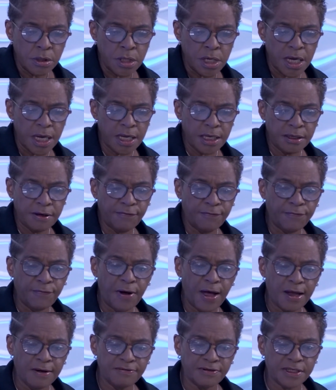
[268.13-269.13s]
and the
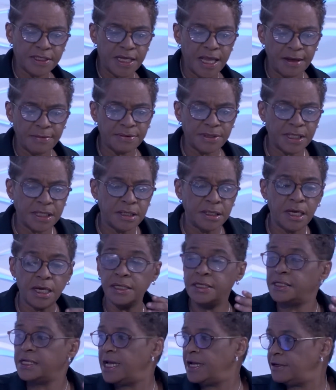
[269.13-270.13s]
five steps in
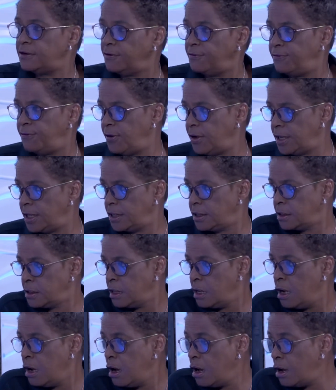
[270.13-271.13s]
identifying
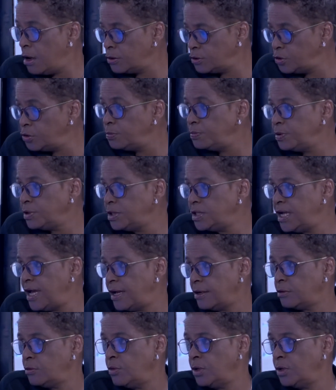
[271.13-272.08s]
how to protect.